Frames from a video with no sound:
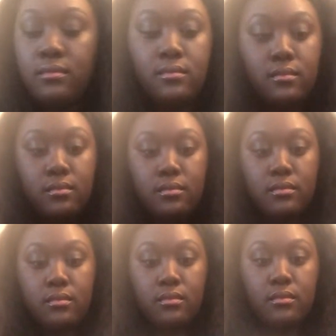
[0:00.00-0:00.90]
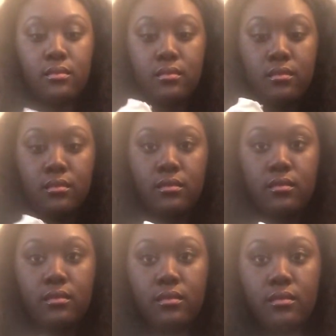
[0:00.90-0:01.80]

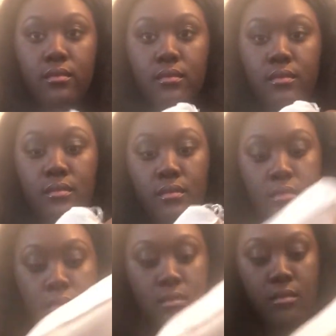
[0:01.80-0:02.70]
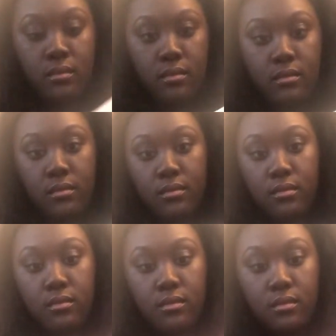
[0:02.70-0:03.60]

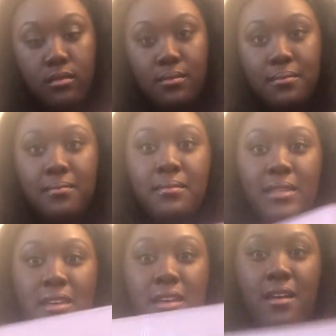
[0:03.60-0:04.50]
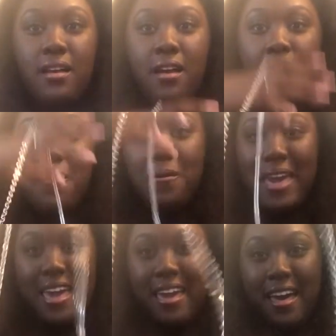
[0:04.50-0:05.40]

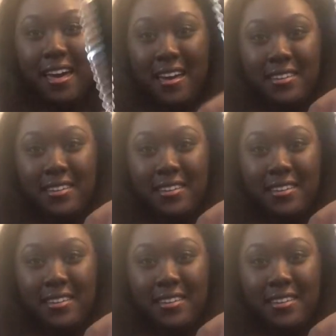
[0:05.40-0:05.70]
[no speech]